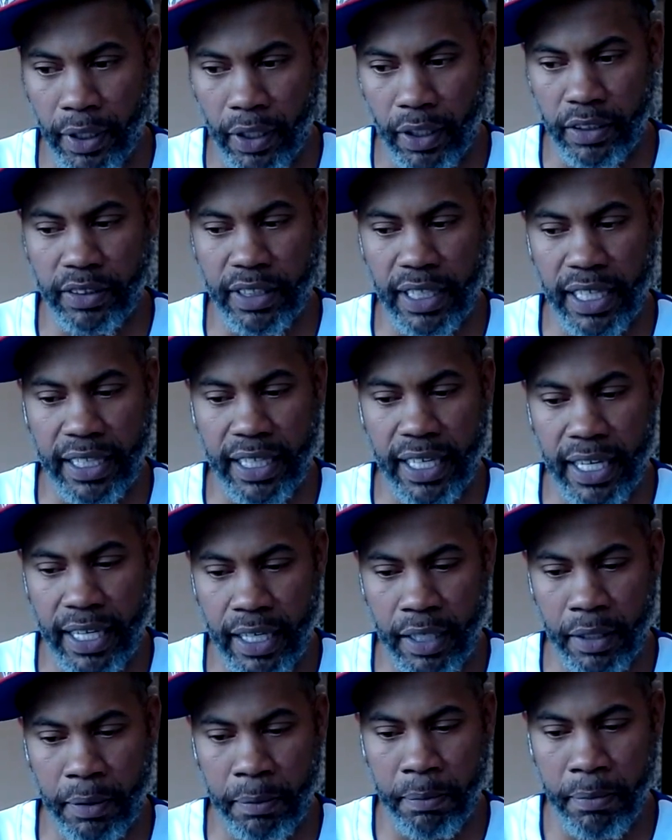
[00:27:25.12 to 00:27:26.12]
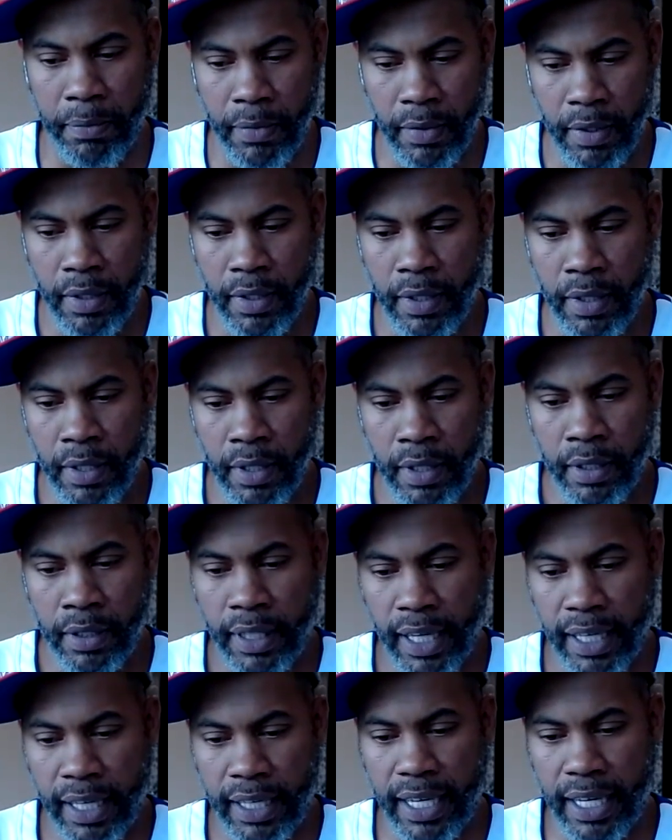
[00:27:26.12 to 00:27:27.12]
lost that game,
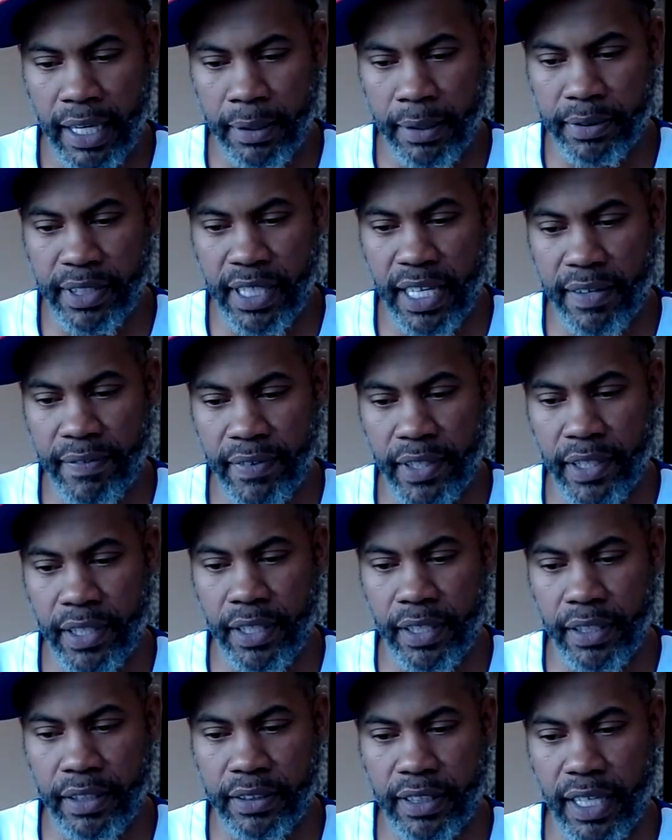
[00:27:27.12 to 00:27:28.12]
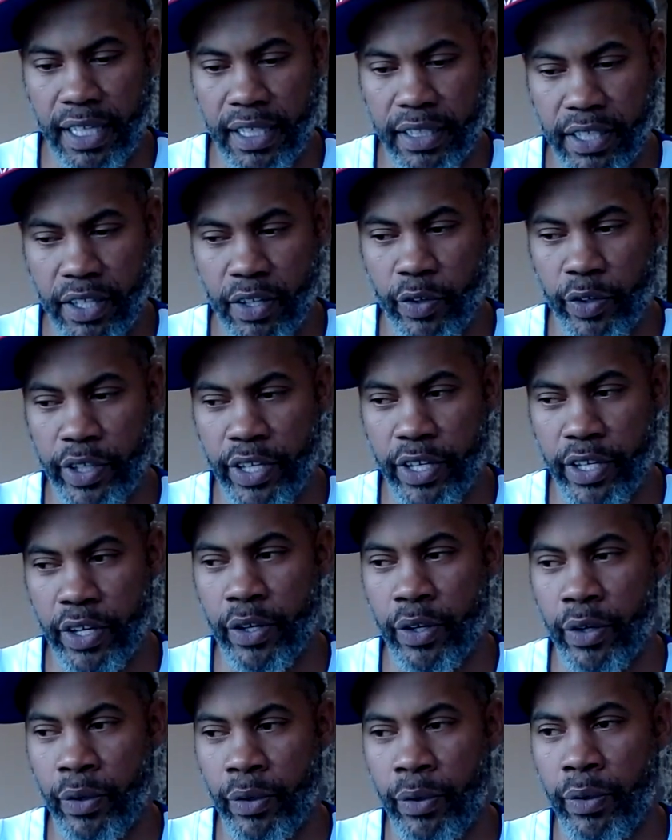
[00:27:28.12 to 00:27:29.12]
that game seven in San
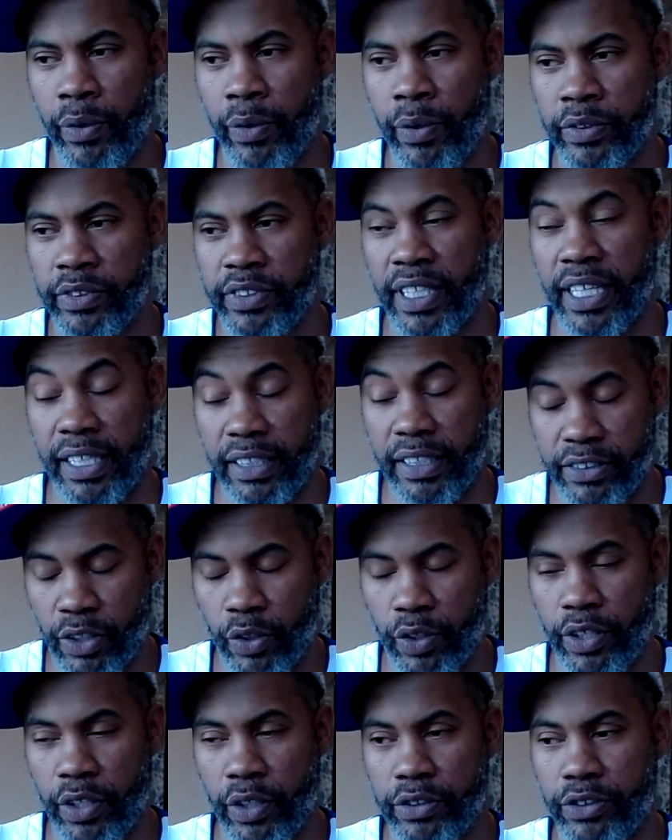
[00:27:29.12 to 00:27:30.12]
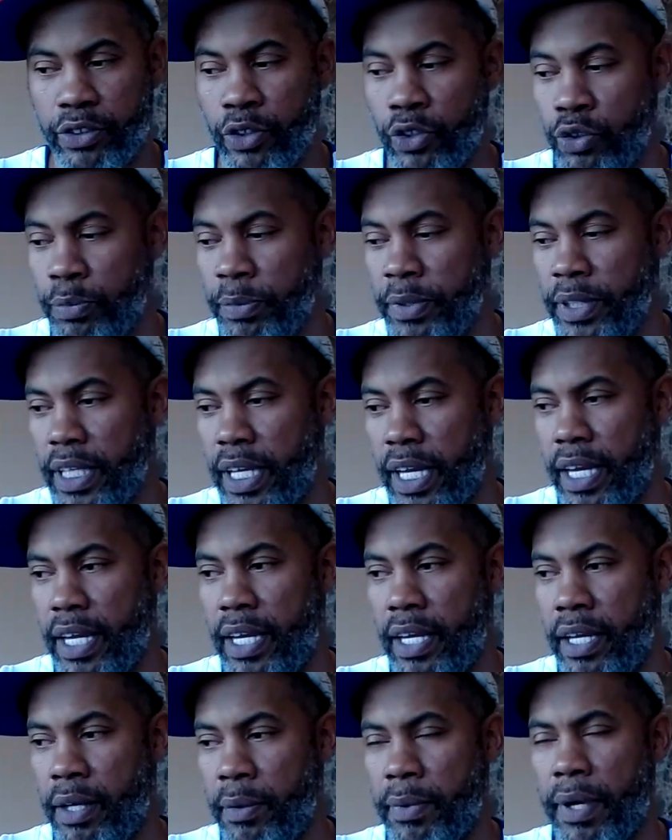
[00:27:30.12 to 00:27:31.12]
Antonio, San Antonio, excuse me,
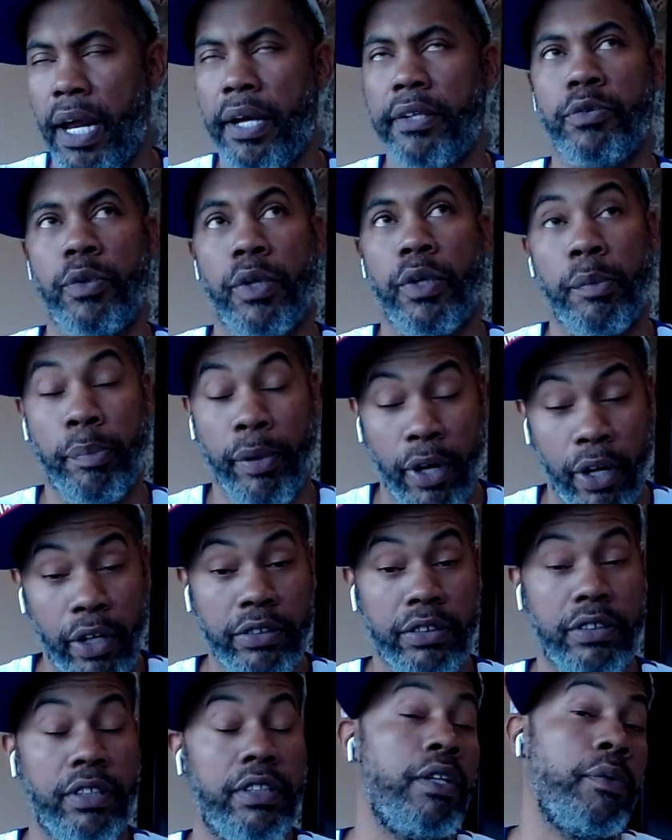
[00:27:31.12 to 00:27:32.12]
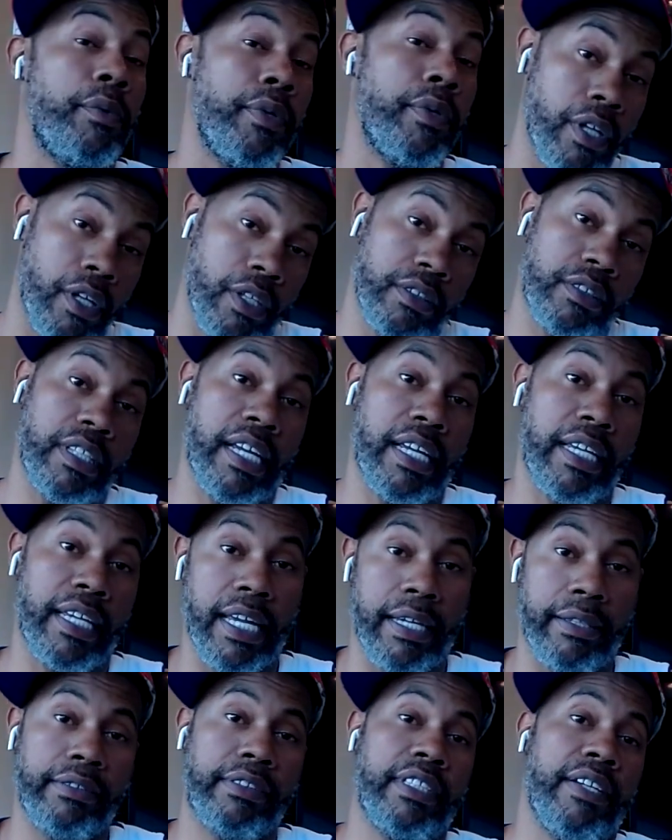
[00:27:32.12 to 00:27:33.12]
and when I was with Boston and we lost that
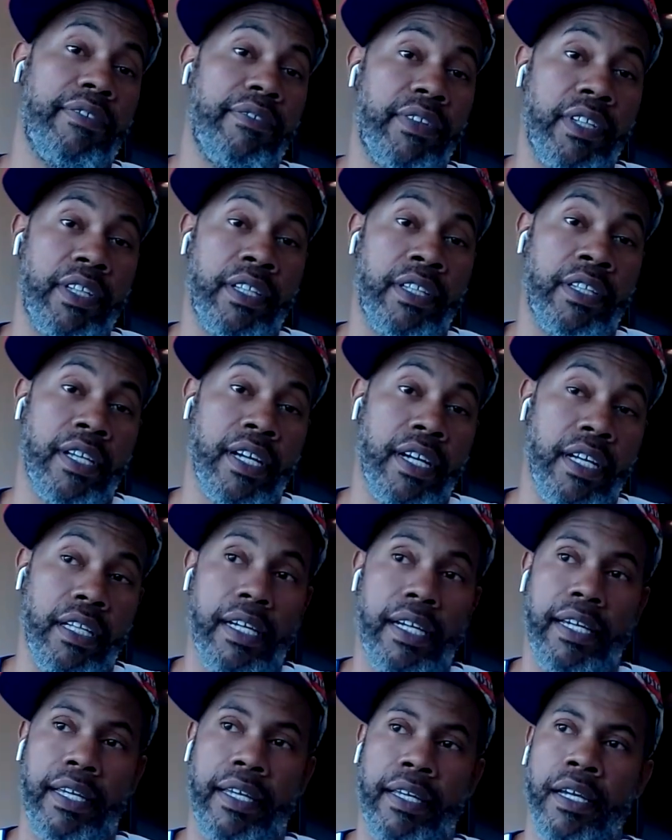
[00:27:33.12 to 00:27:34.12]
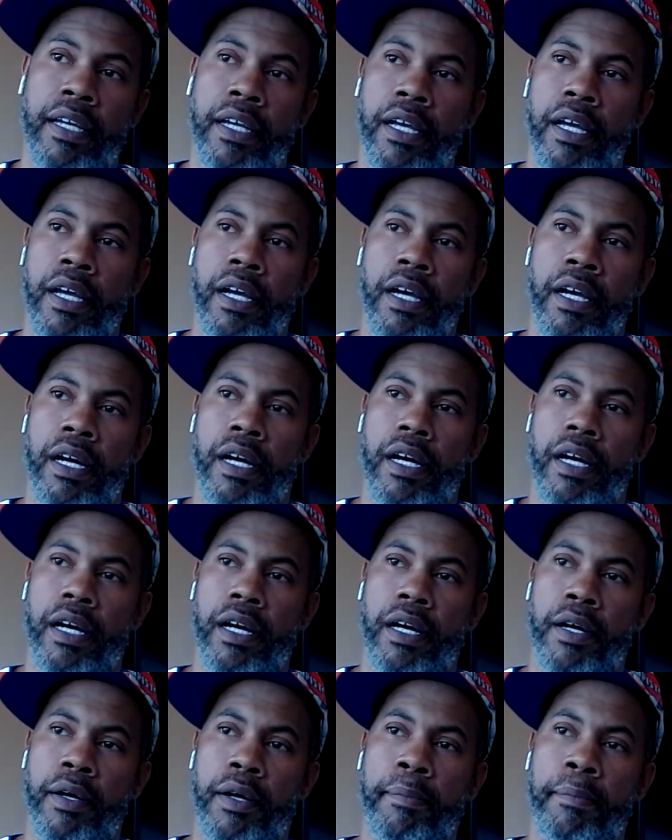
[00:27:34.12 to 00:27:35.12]
game seven in LA.
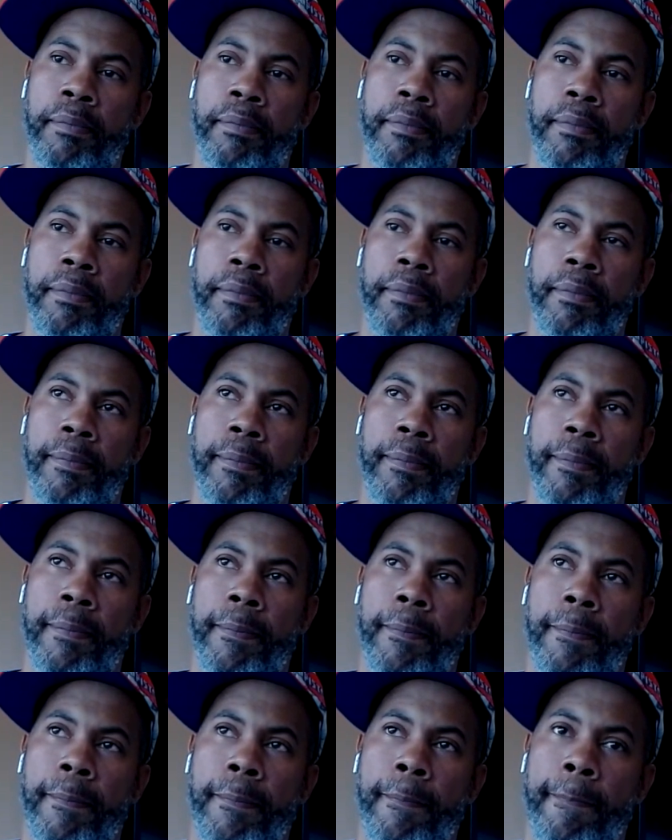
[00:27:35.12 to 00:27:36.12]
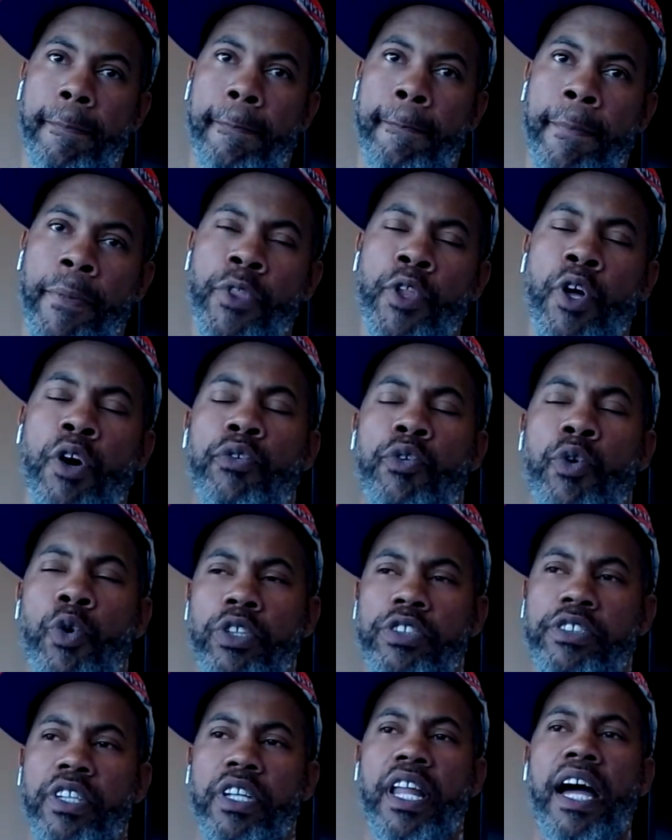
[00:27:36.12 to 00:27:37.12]
Um, you know, of
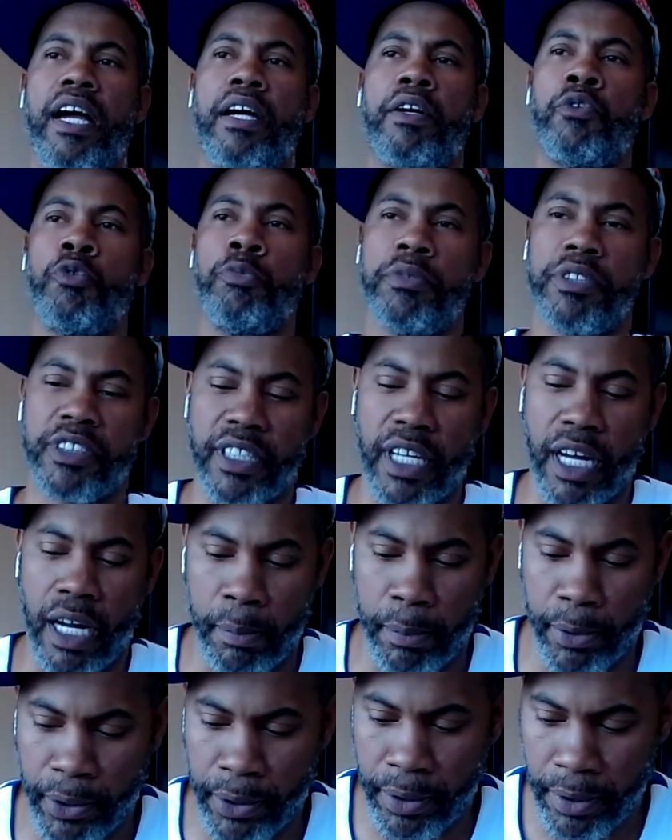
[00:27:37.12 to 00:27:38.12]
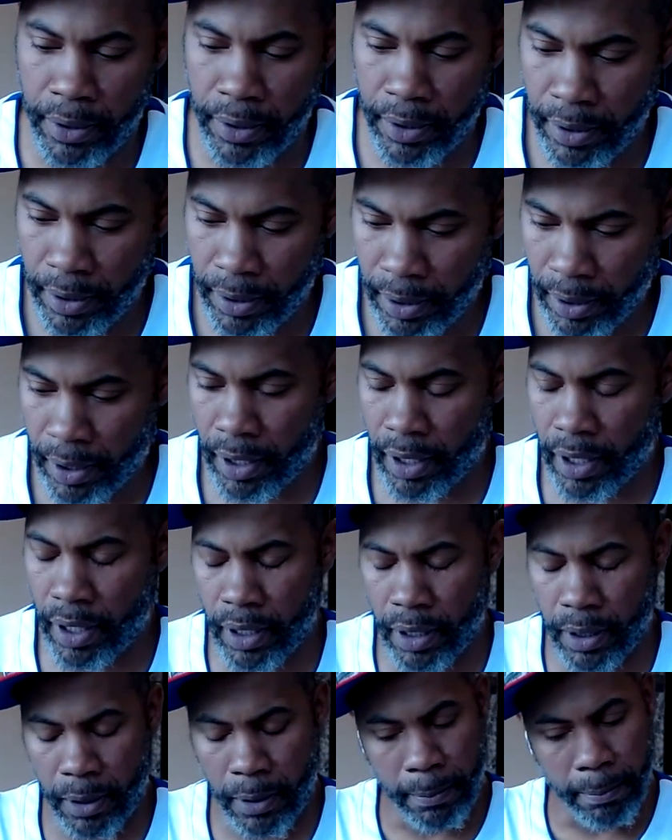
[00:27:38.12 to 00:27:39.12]
course, the locker room is somber.
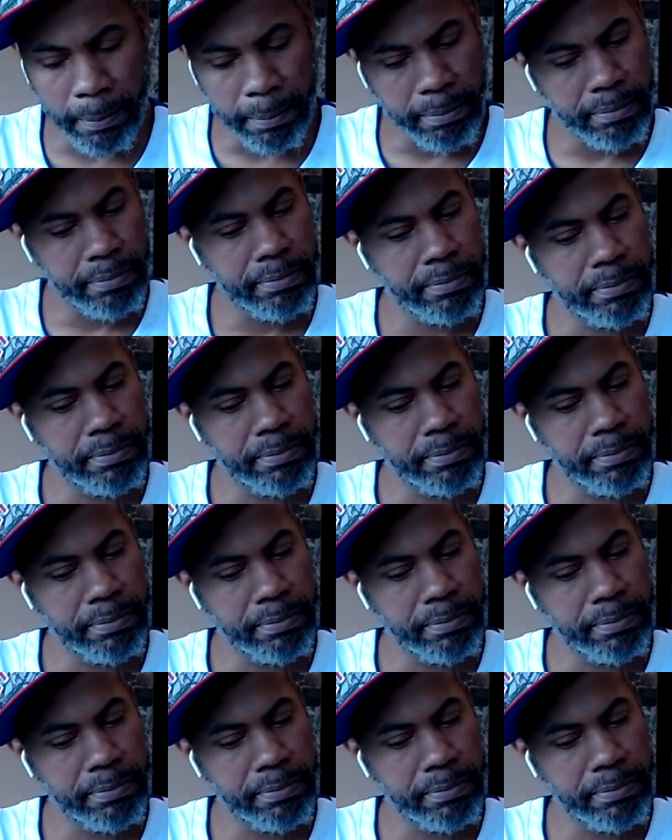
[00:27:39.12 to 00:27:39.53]
Um,